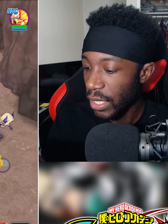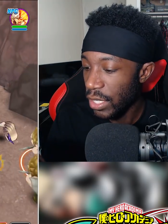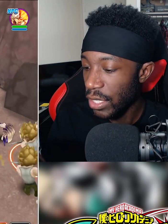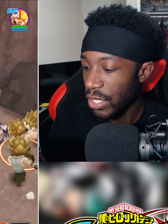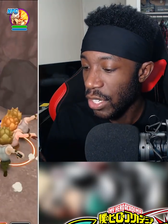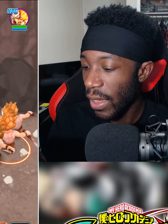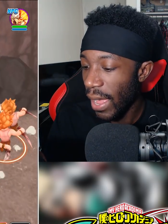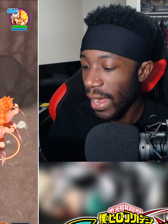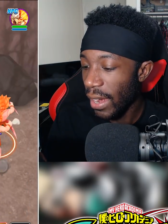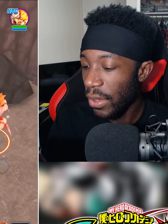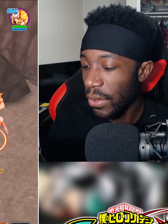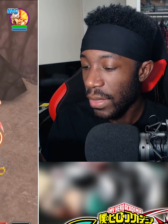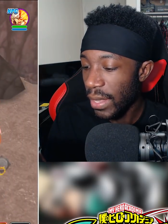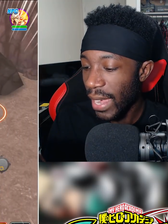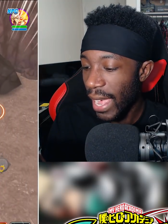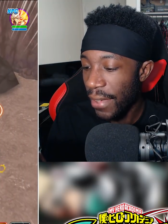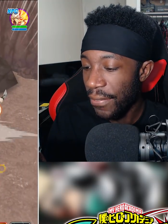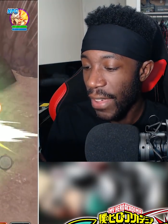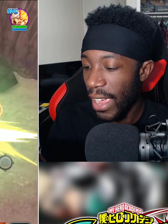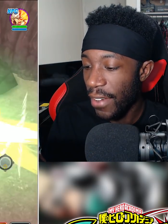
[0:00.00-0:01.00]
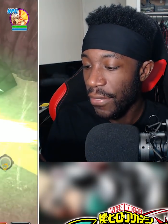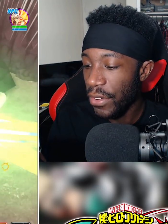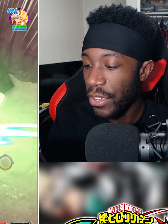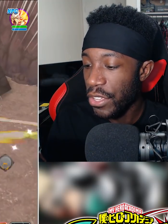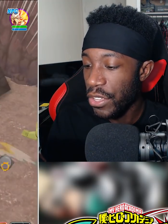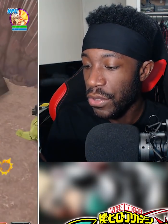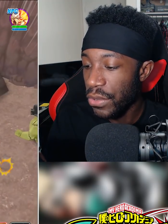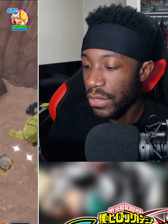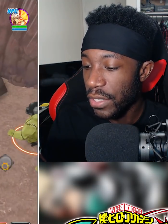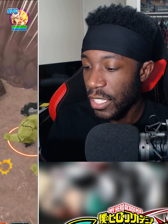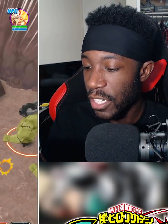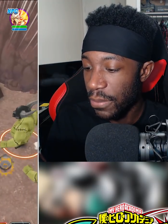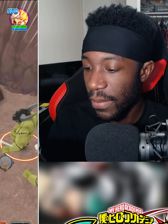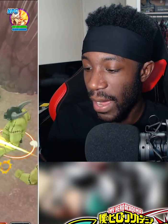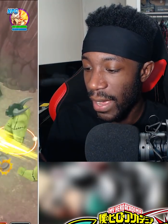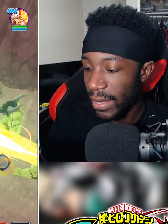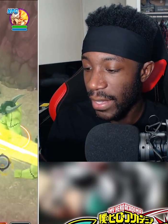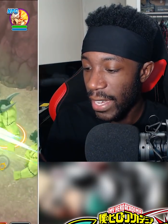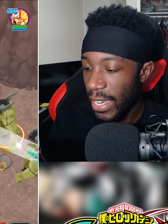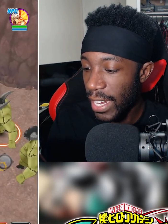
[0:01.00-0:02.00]
so I don't think I've ever used this
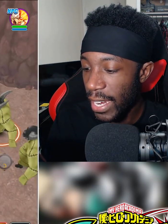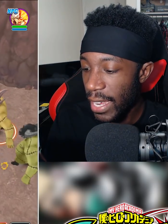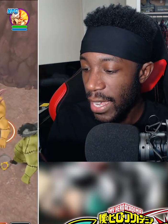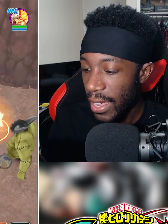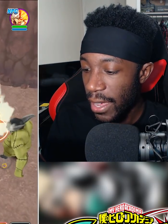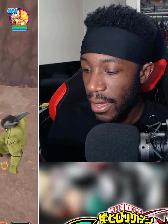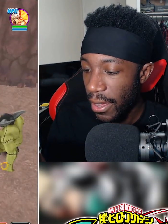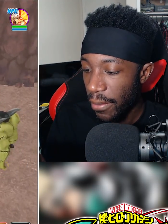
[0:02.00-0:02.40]
Mount Lady,